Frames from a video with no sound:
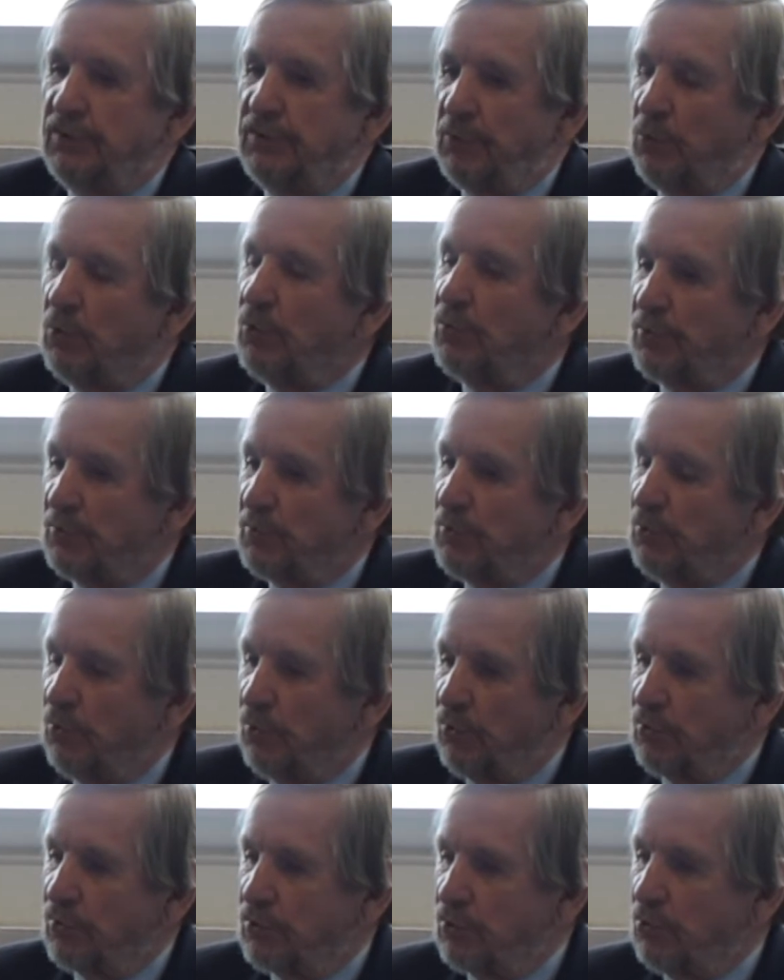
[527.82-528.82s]

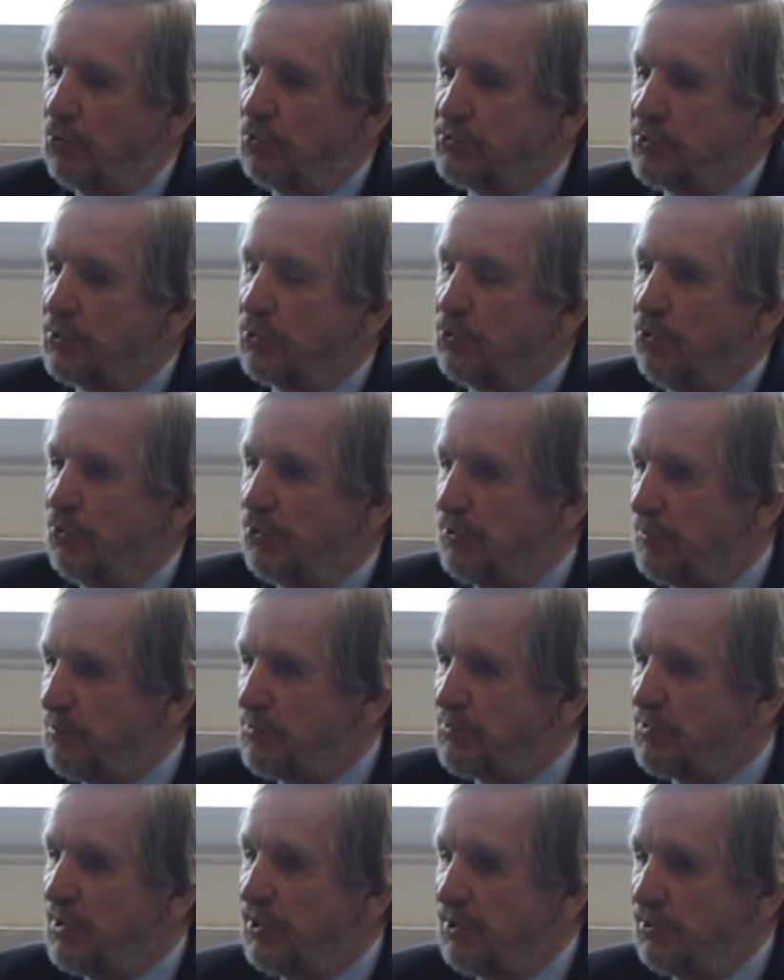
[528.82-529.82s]
or also called the
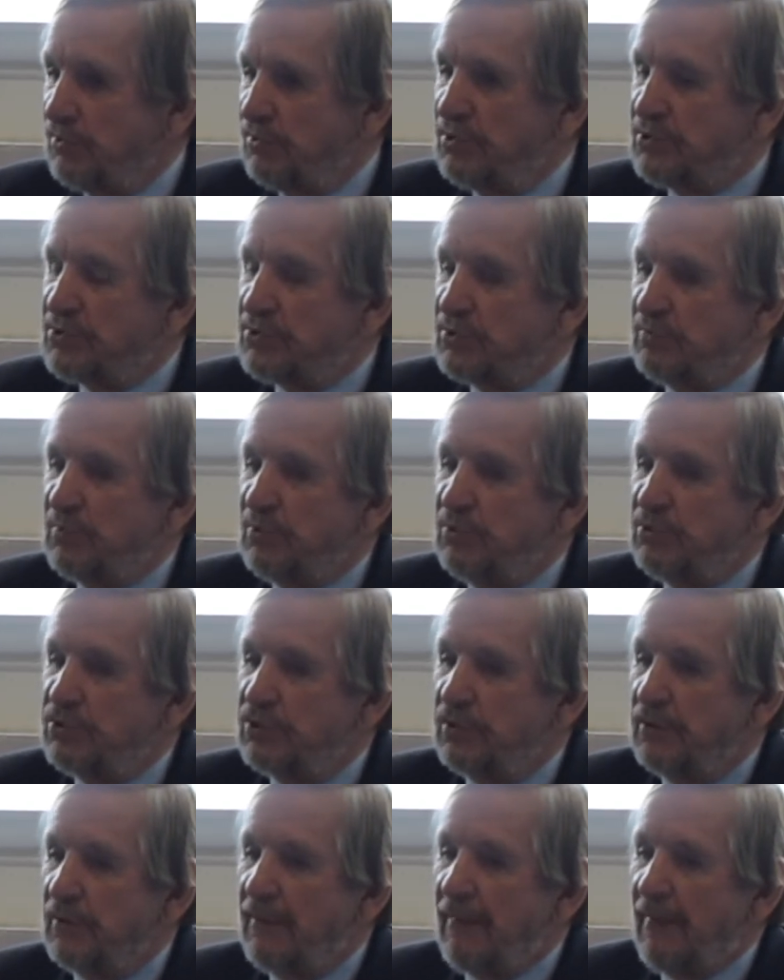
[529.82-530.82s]
Pareto
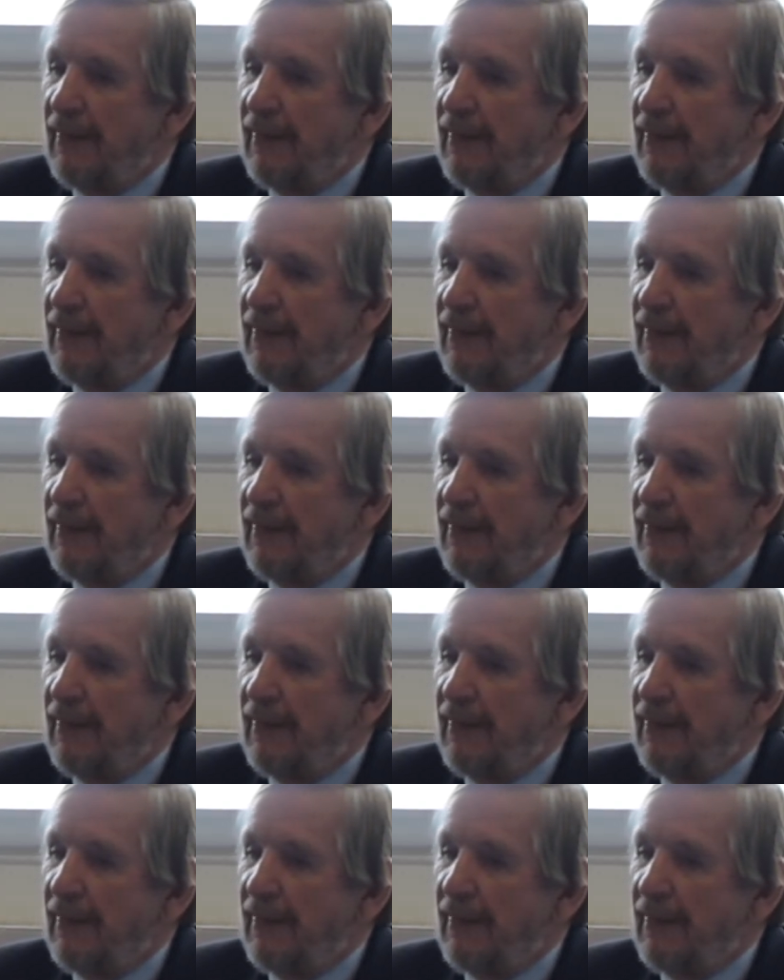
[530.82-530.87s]
distribution.